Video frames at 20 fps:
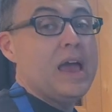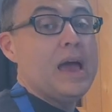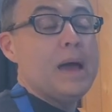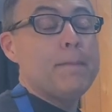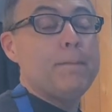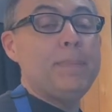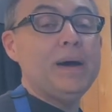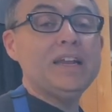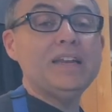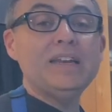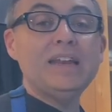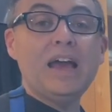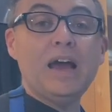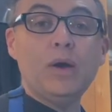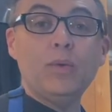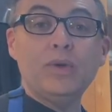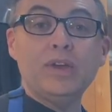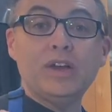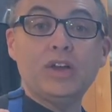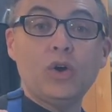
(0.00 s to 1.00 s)
But
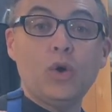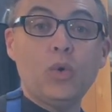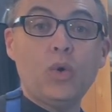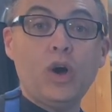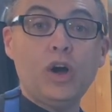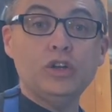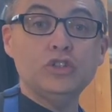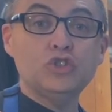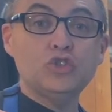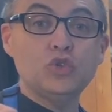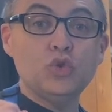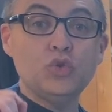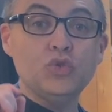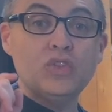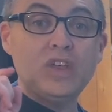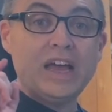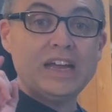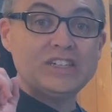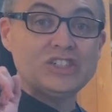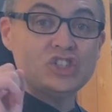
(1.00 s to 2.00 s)
now we go on to
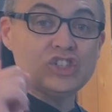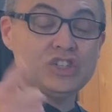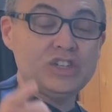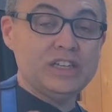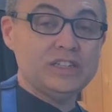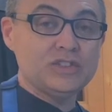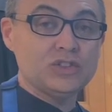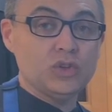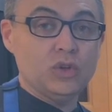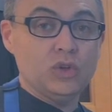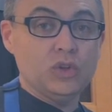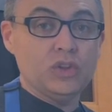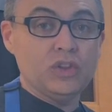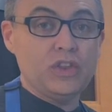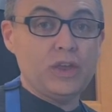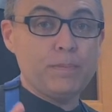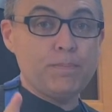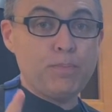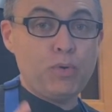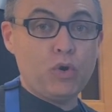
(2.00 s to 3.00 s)
that schnitzel,
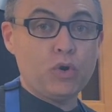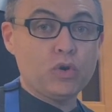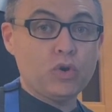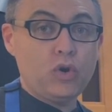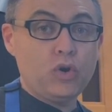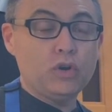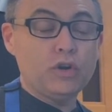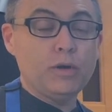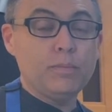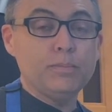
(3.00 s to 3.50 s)
the pork cordon